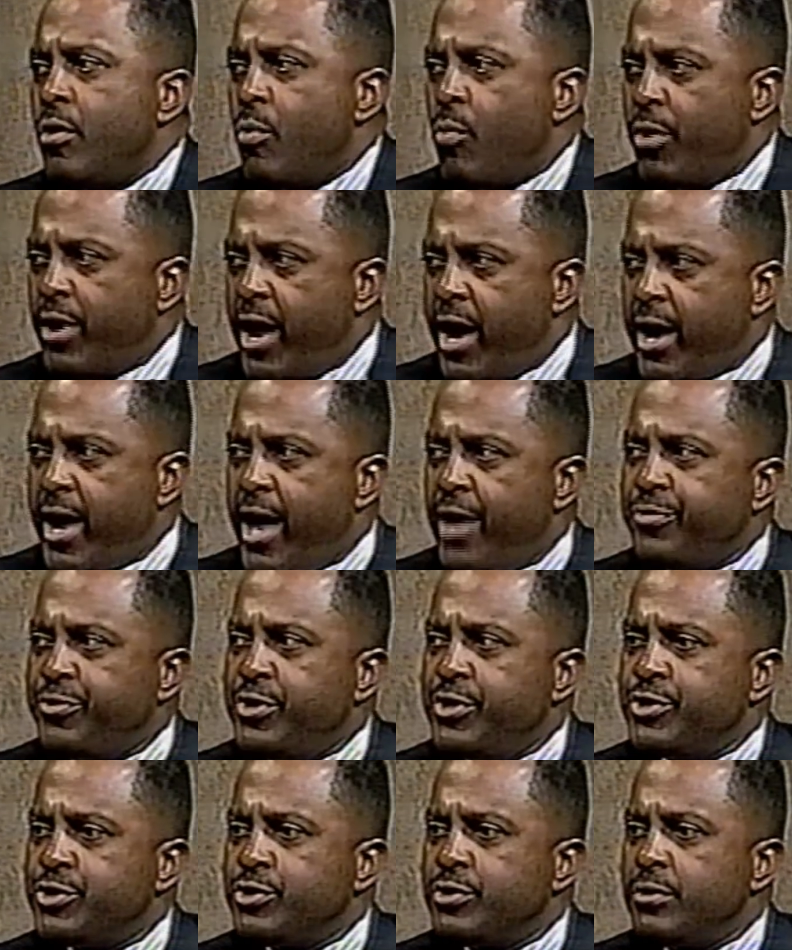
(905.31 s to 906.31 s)
when I got
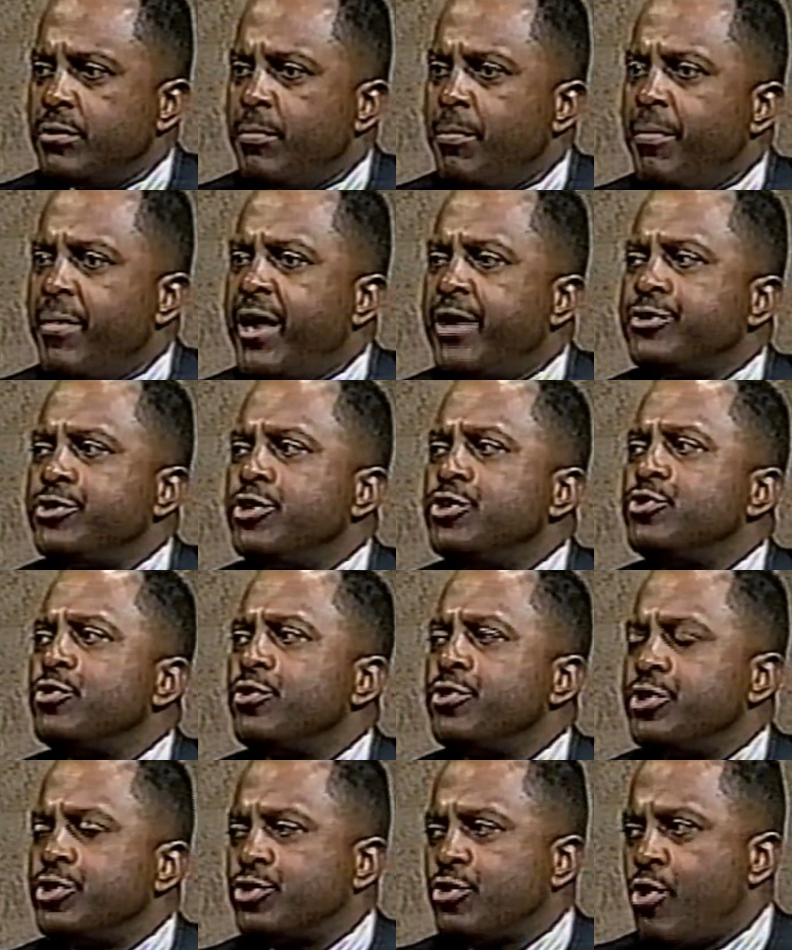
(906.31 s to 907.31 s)
this message
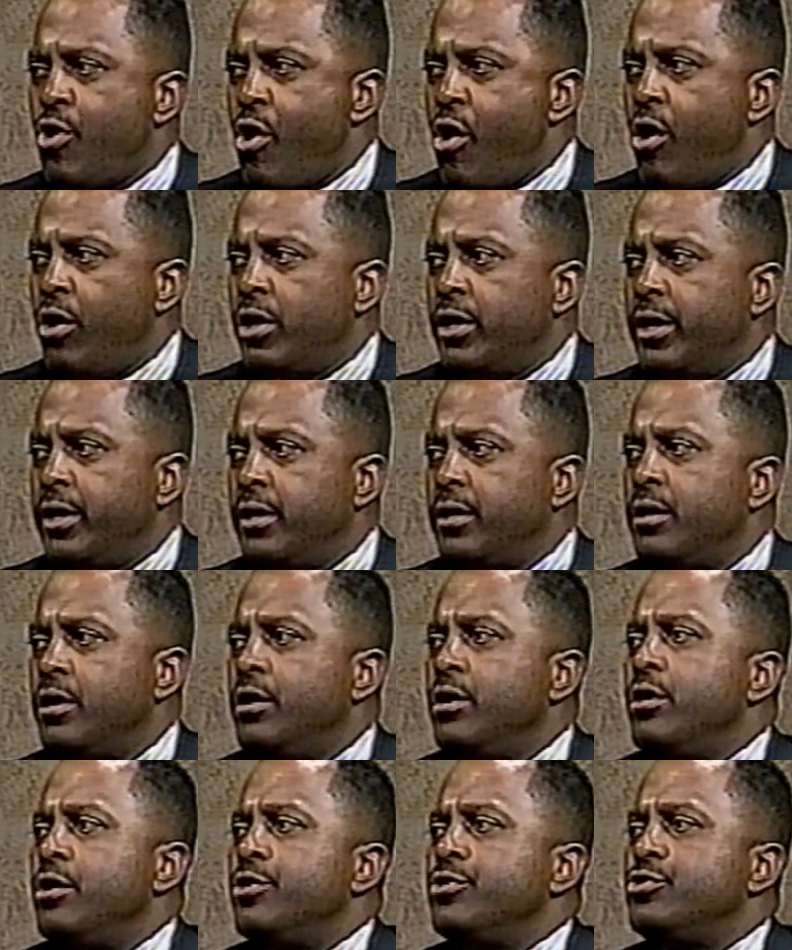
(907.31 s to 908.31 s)
or this calling
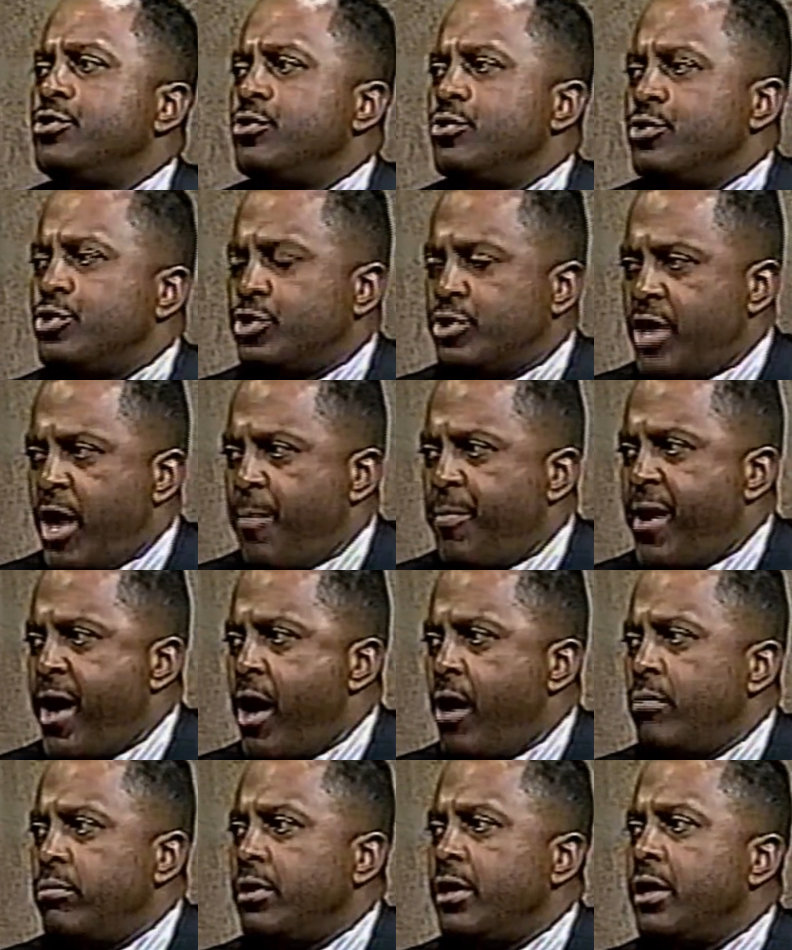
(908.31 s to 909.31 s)
to step
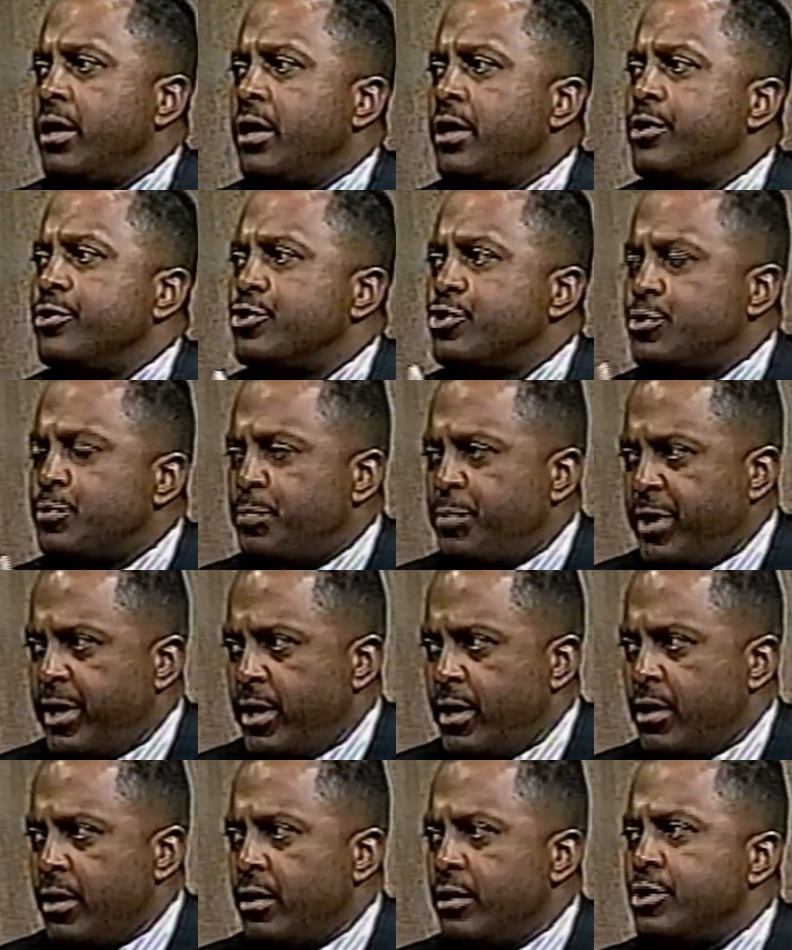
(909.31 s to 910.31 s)
out and
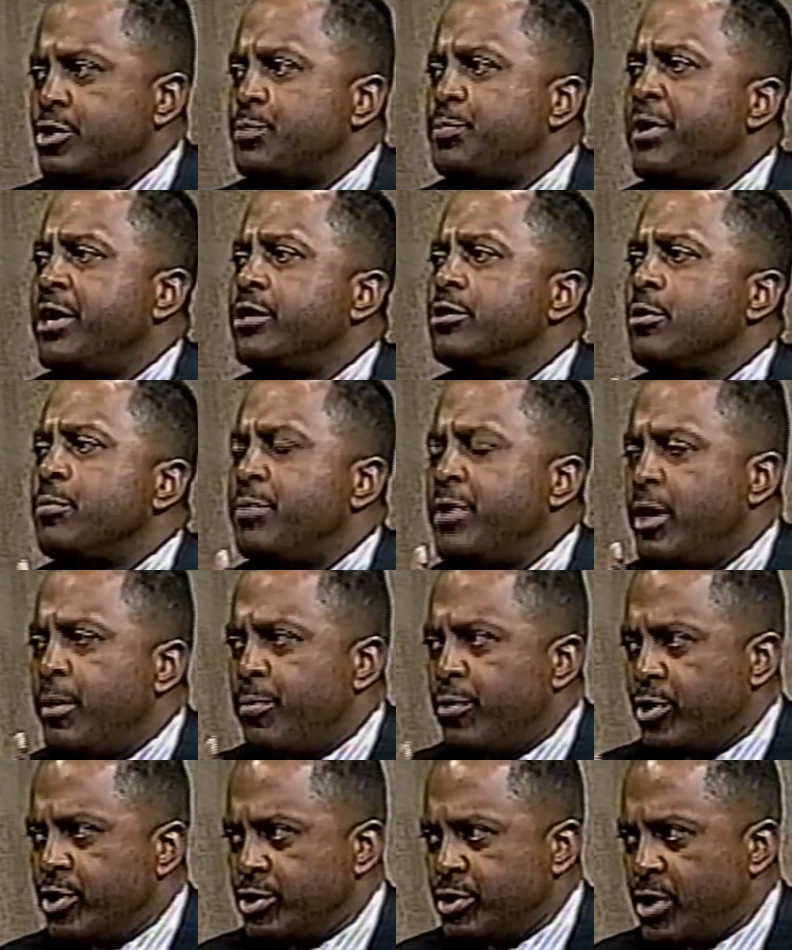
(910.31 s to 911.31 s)
speak to
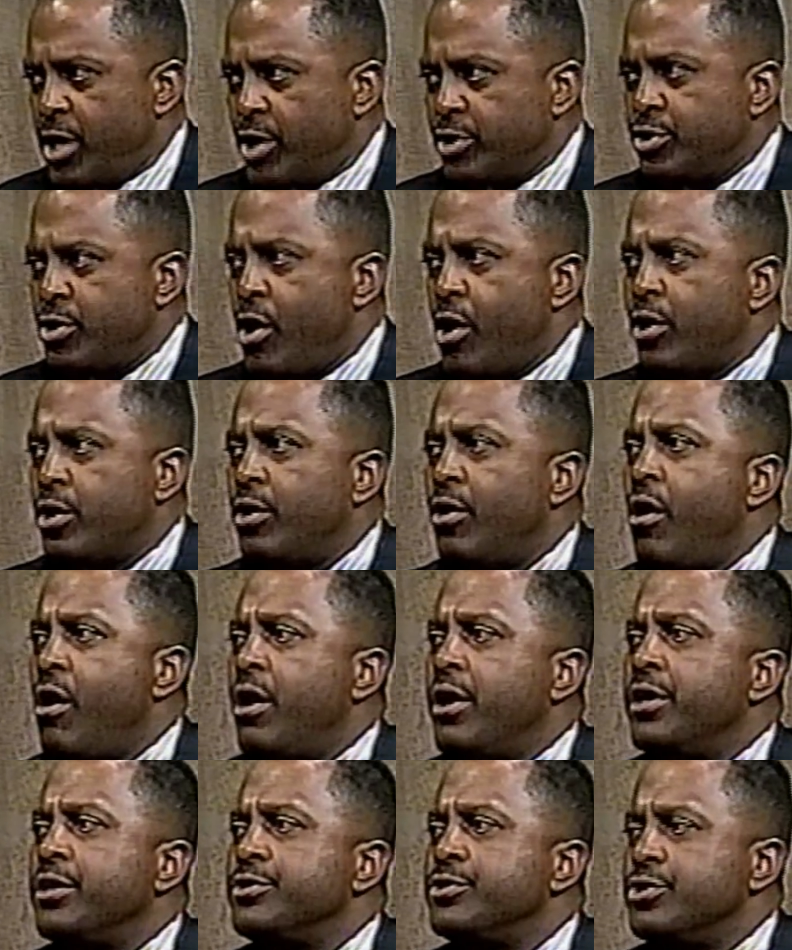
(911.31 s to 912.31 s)
people and start talking to
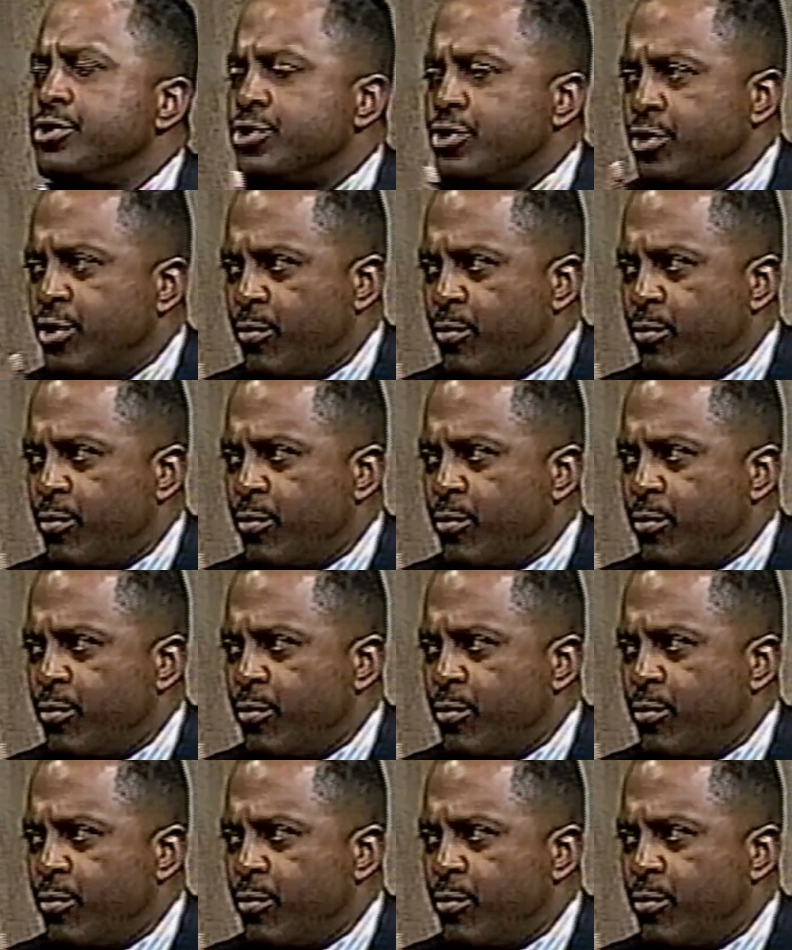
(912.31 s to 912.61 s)
audiences.